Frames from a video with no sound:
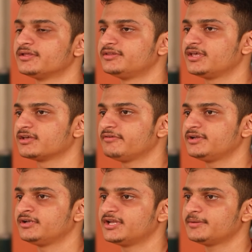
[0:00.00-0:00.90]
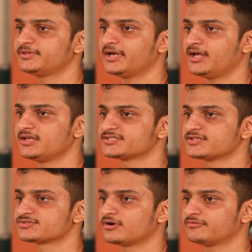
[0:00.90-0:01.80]
They give an in-depth
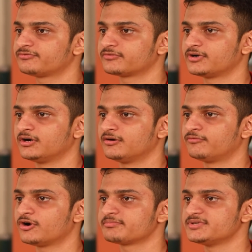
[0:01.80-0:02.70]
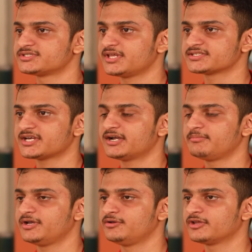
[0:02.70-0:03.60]
analysis of what mistakes I
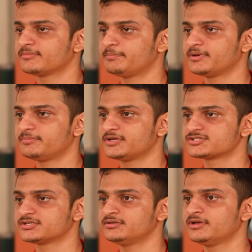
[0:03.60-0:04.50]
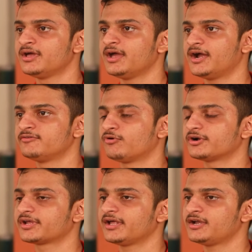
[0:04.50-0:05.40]
had made during my preparation and
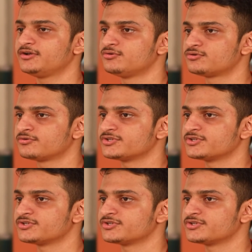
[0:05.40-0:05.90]
what can I do to